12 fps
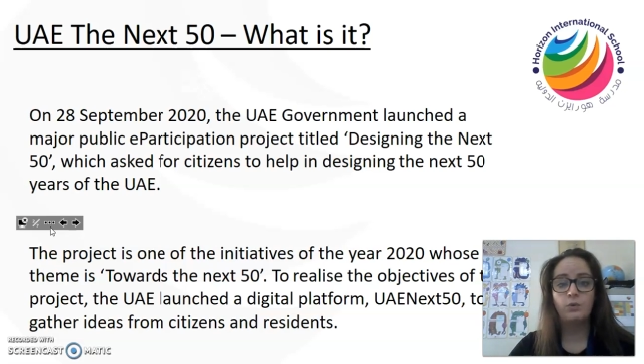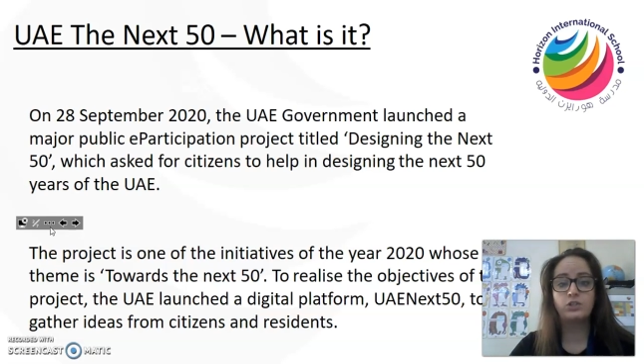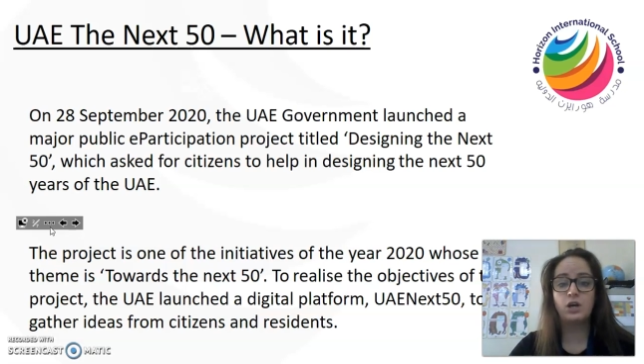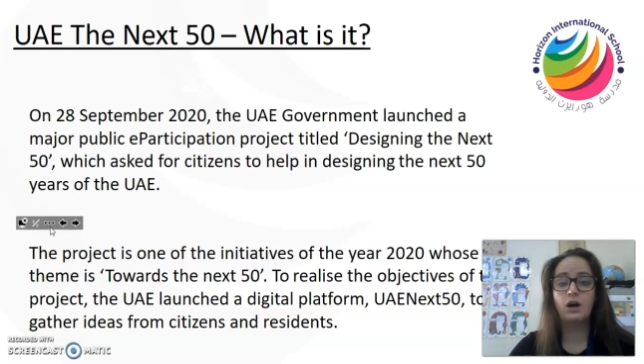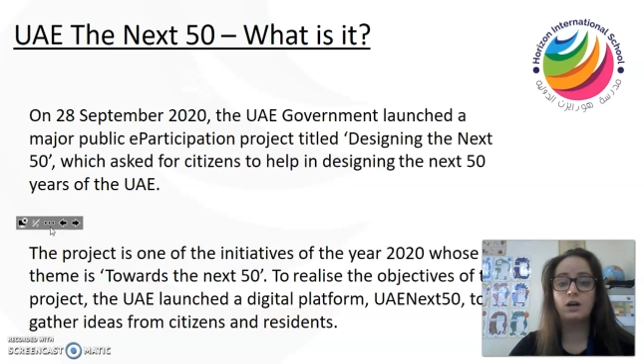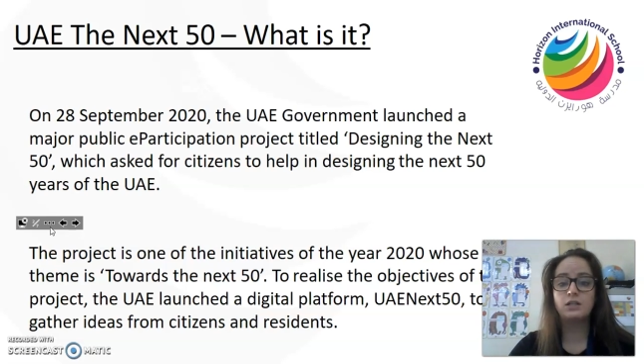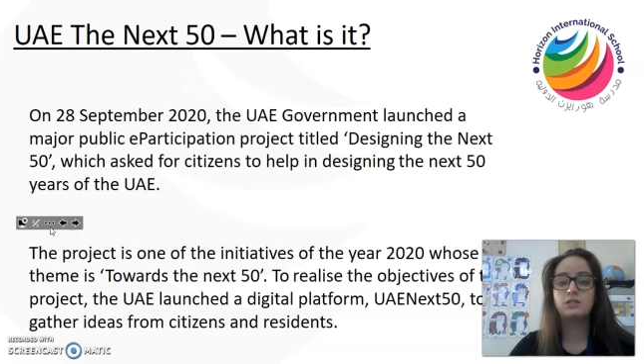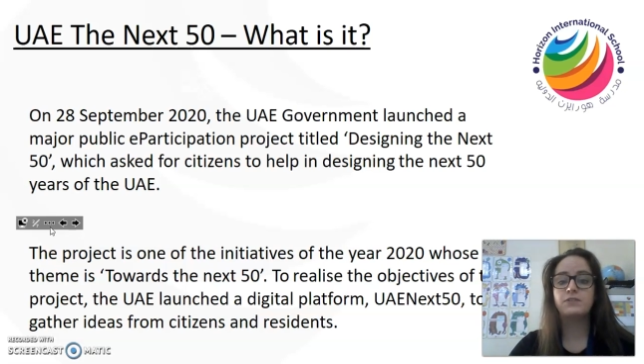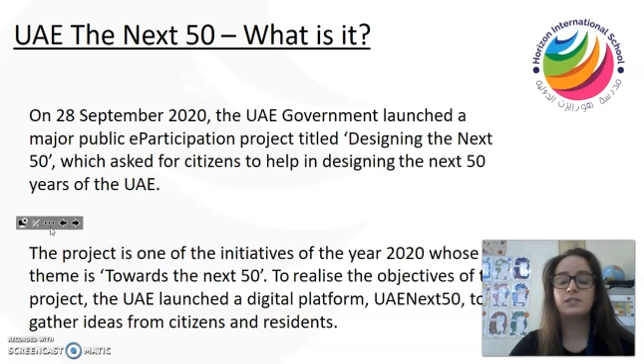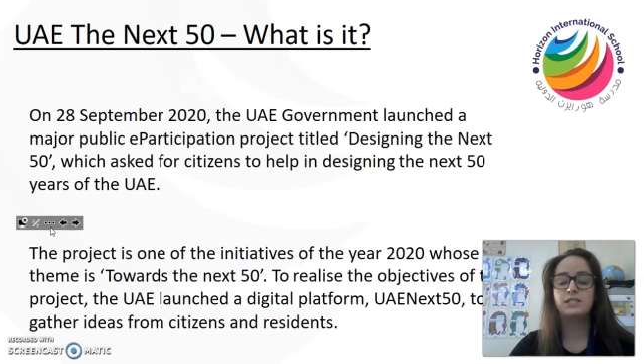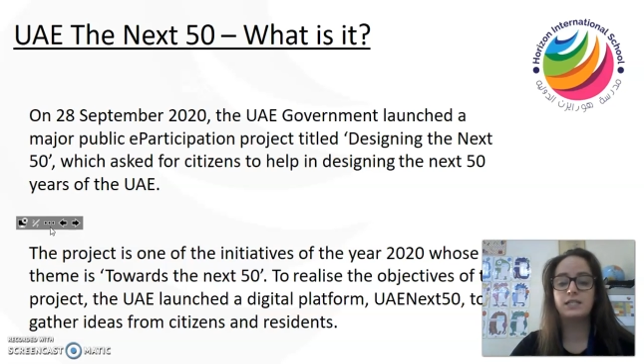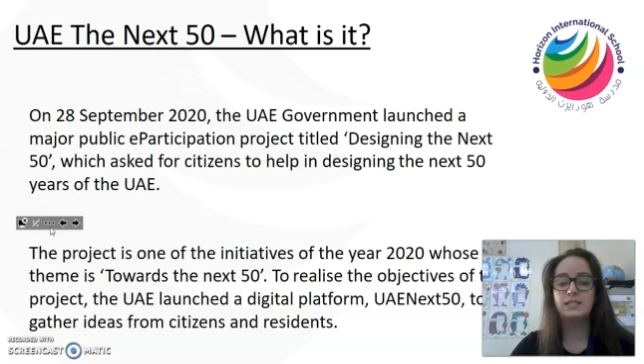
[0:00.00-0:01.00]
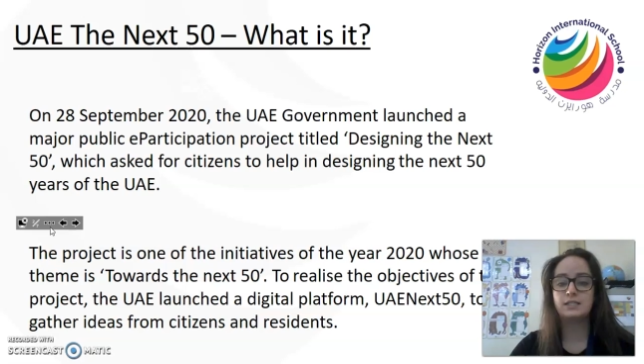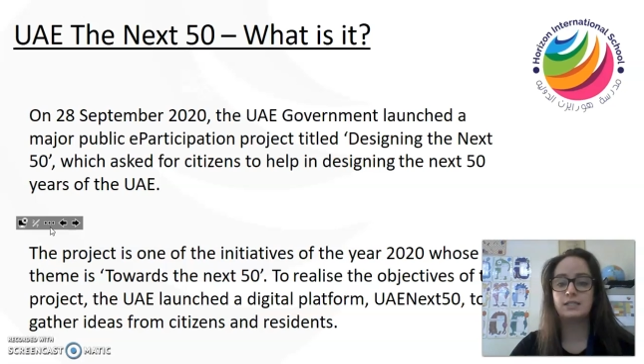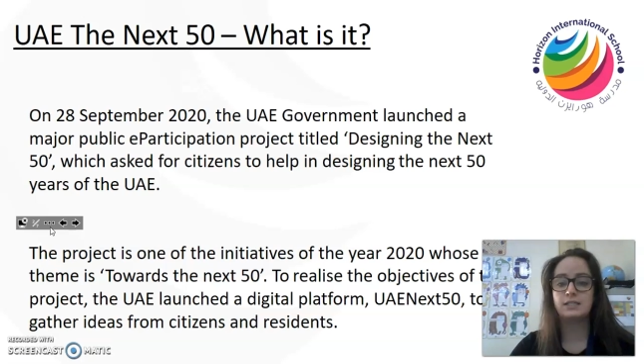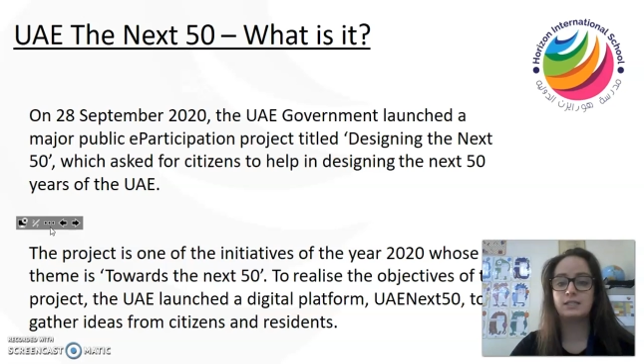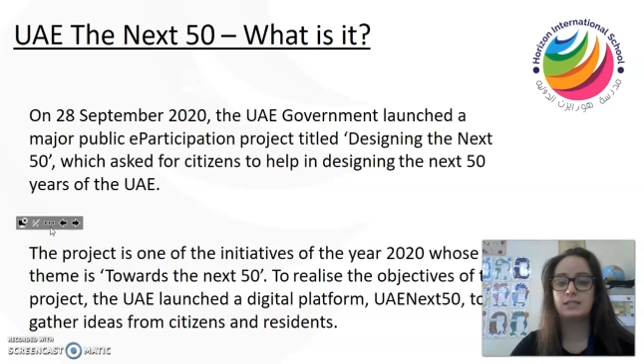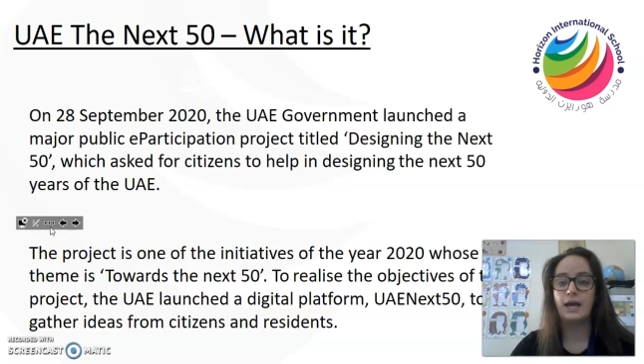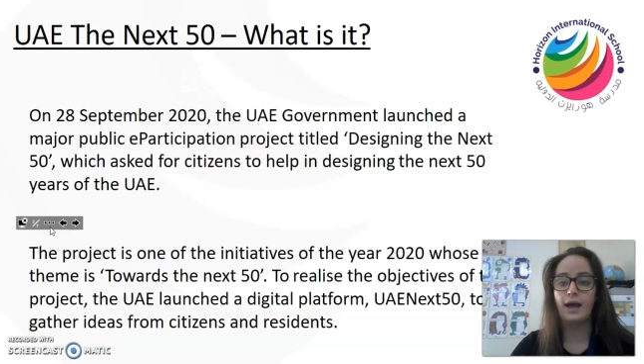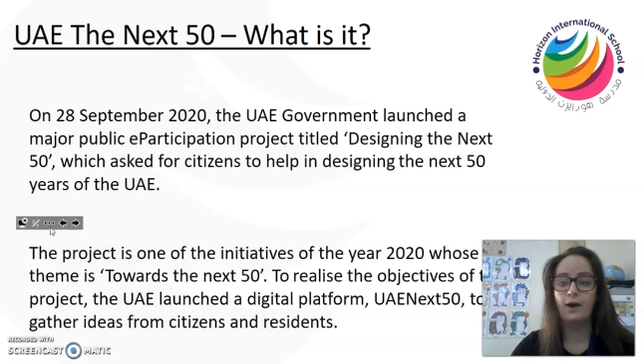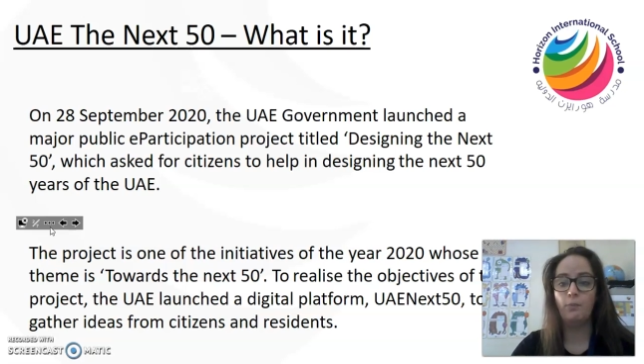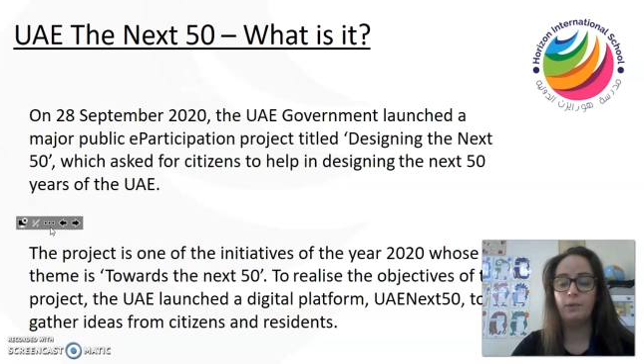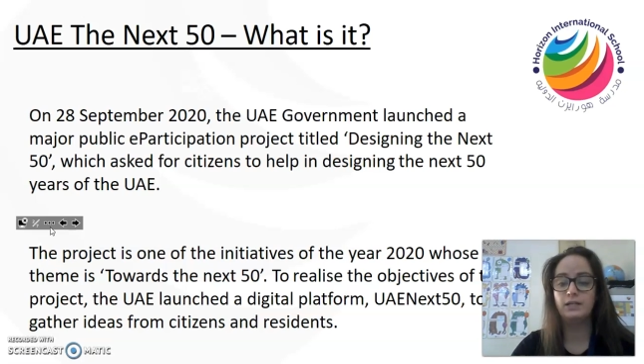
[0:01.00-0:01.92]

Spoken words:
which asked for citizens to help